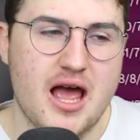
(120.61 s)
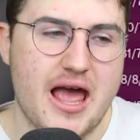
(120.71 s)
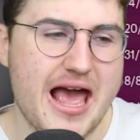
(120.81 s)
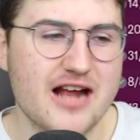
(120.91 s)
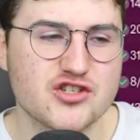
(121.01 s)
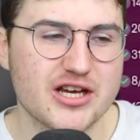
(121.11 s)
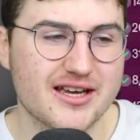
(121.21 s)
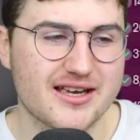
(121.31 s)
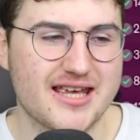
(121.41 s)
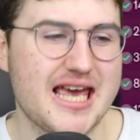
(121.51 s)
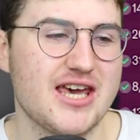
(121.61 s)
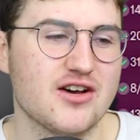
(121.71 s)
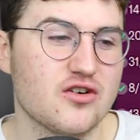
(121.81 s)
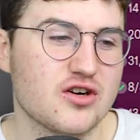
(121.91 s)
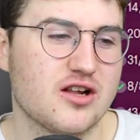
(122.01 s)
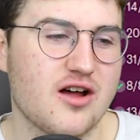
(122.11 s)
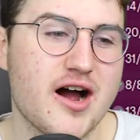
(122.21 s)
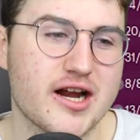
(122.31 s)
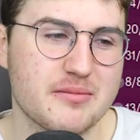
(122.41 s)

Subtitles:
Hendrick, Gale, Clark,